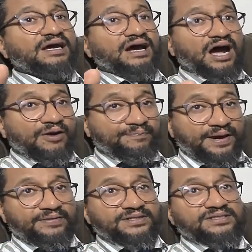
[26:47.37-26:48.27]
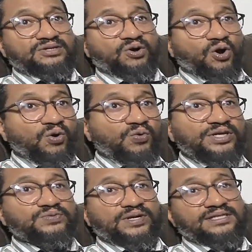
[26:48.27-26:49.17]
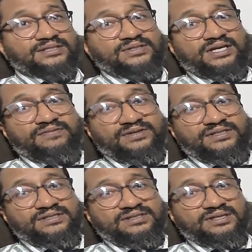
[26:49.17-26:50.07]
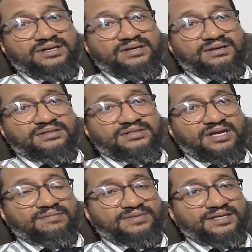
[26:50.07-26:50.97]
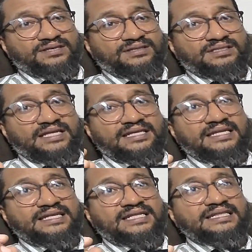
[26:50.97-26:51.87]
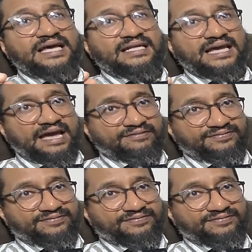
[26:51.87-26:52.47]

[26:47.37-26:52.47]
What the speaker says: Our parents always wanted to give us something that they did not have,